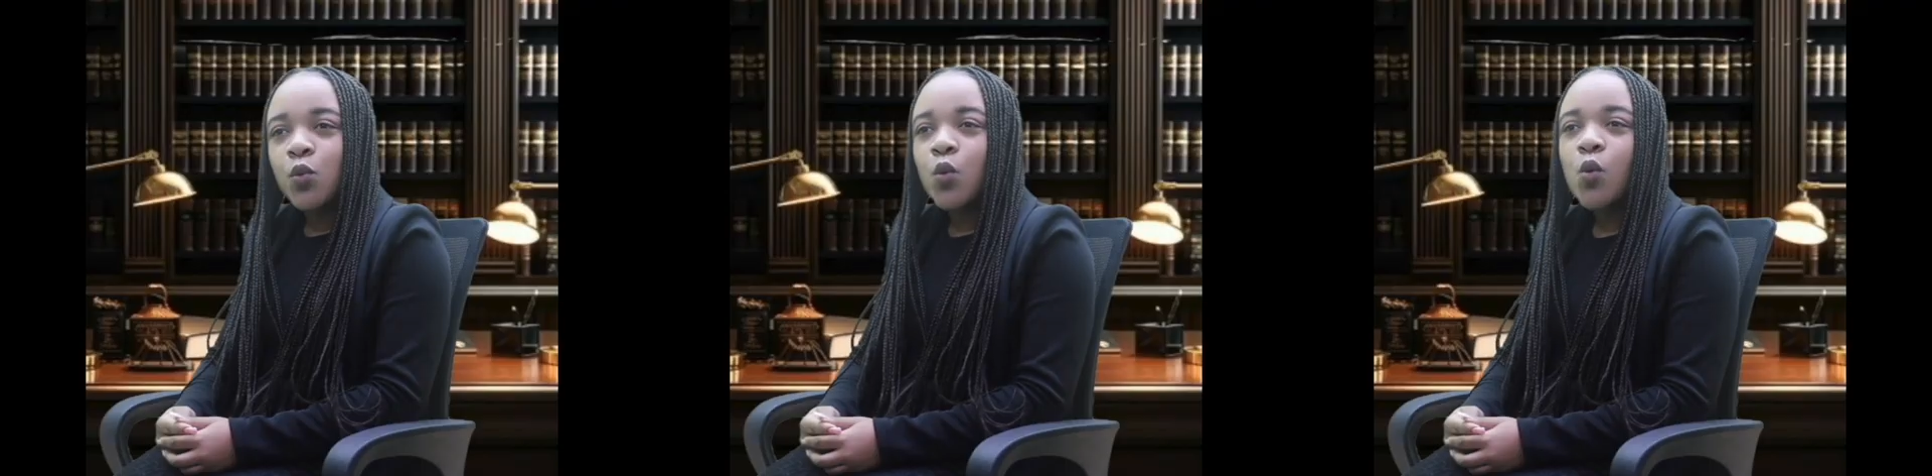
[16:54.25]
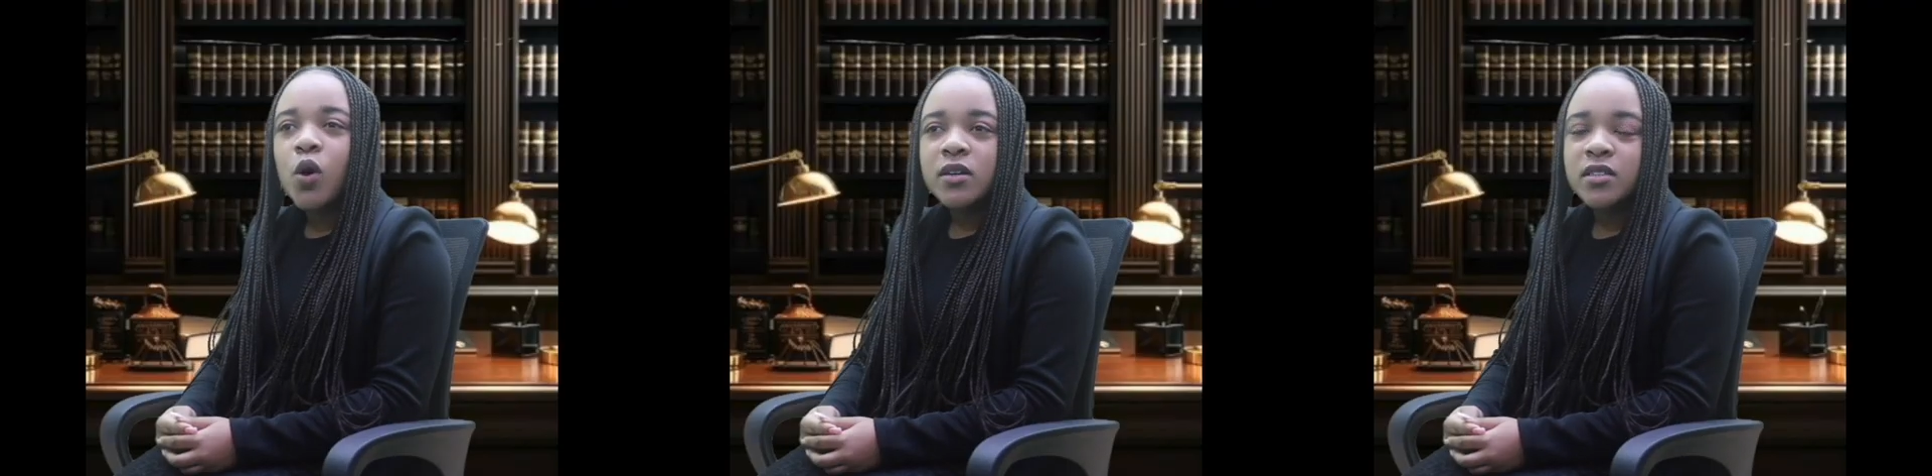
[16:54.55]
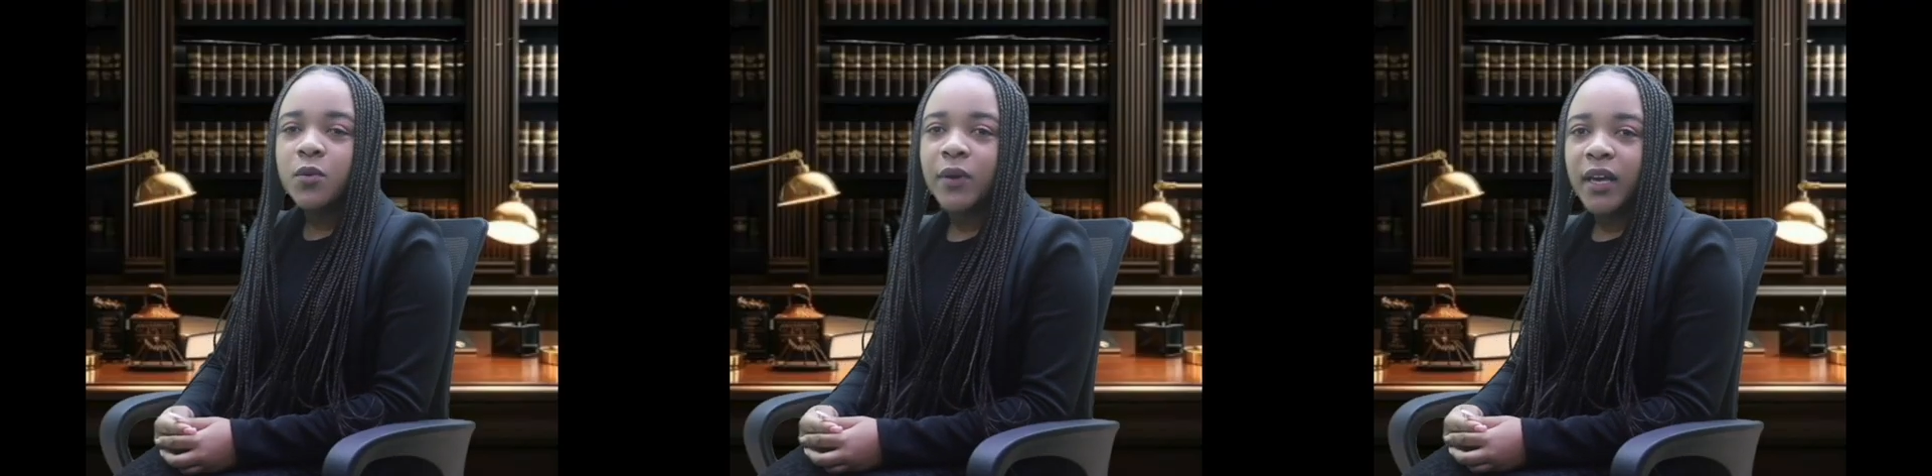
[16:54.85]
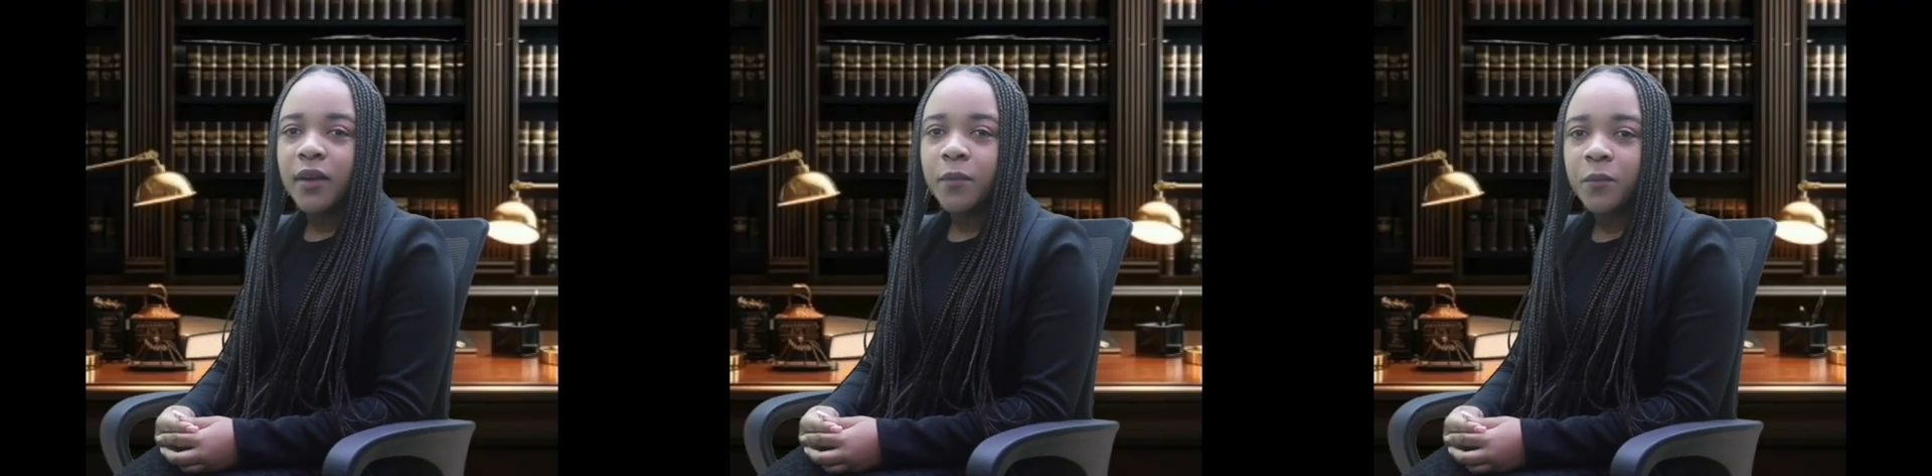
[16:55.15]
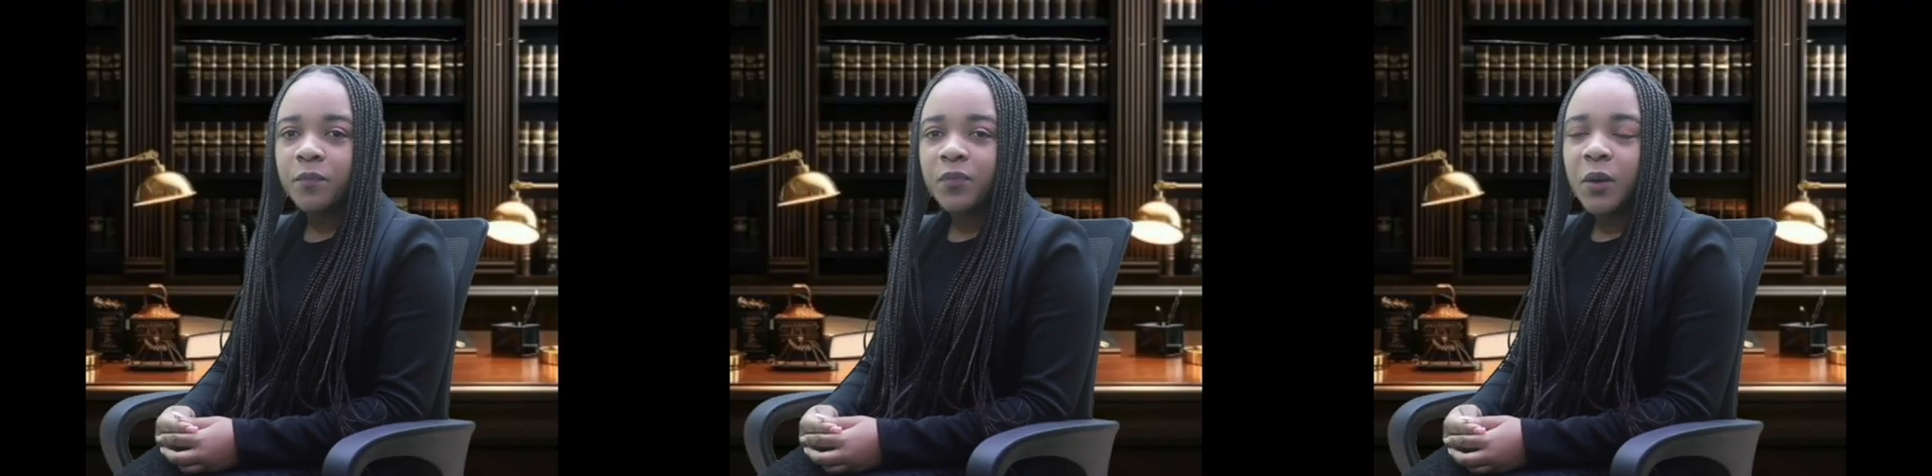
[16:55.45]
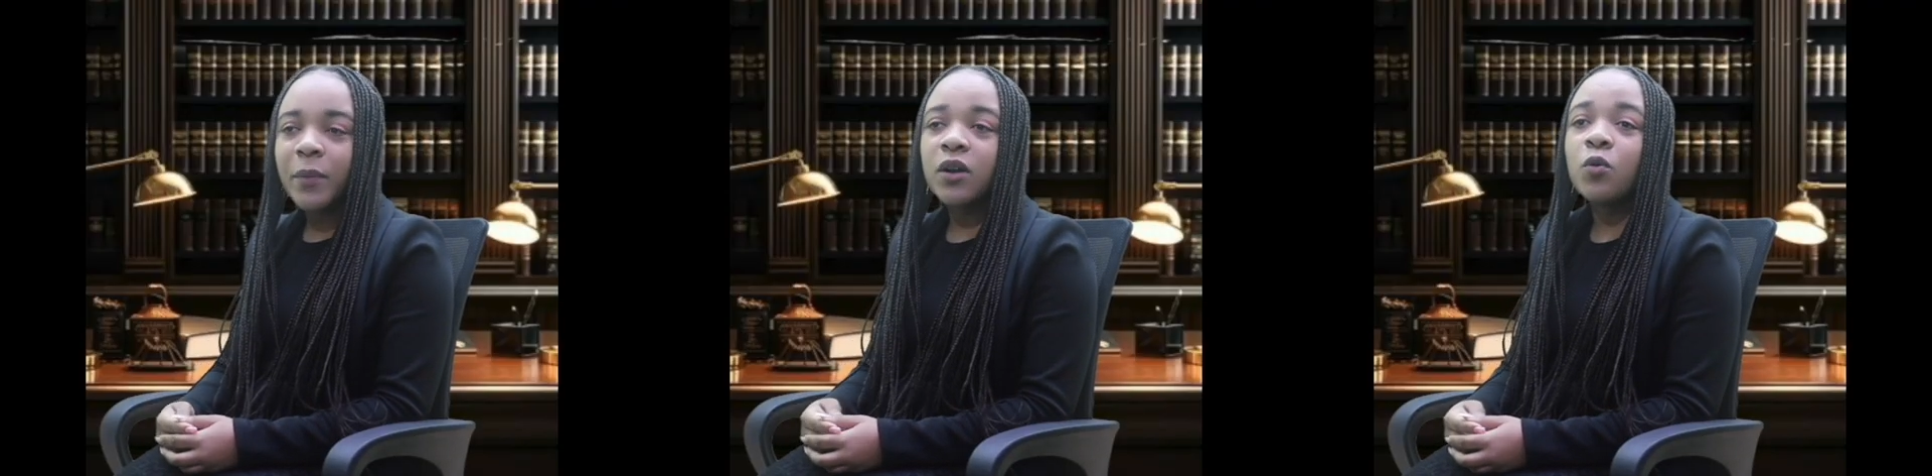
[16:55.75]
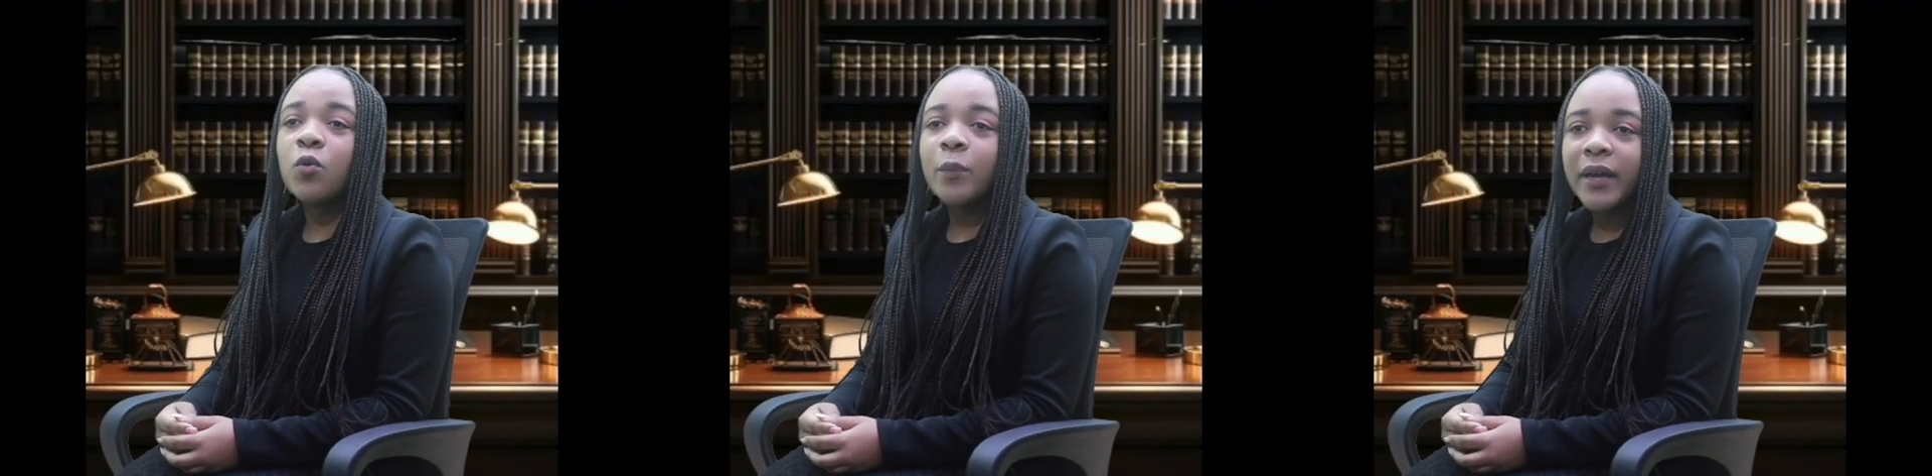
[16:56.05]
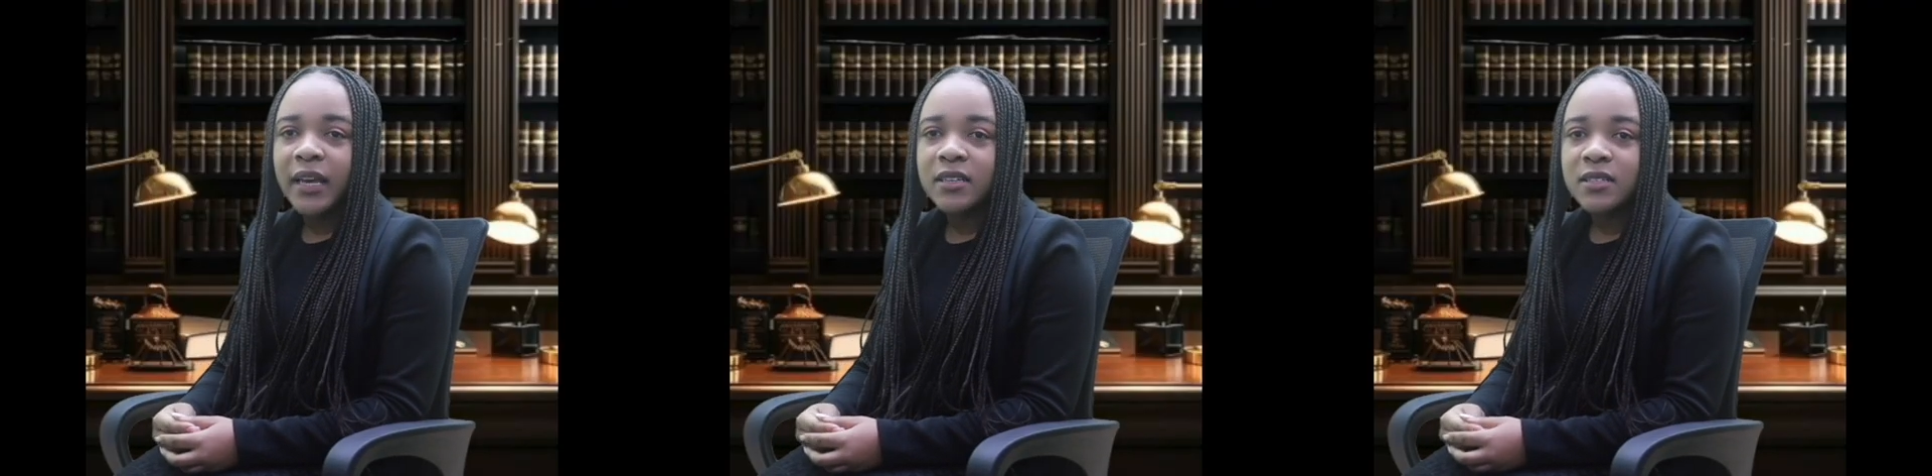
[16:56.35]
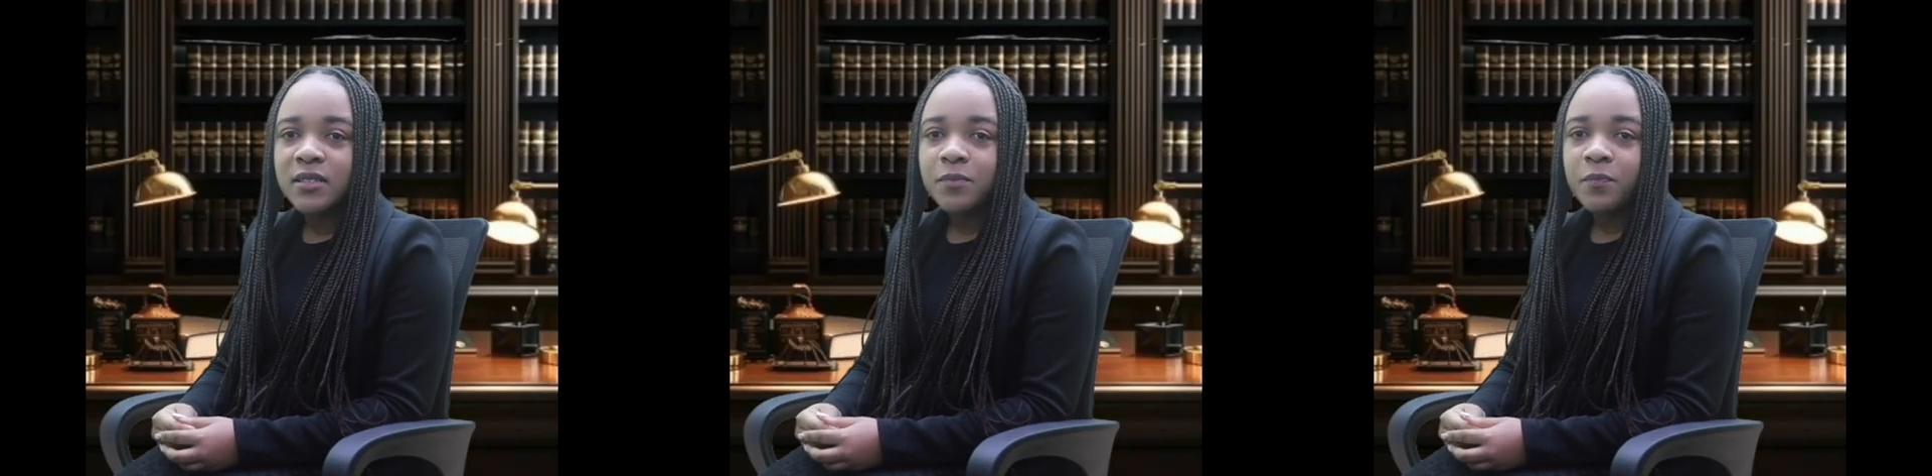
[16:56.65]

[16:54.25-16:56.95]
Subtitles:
who walks away, but who pays.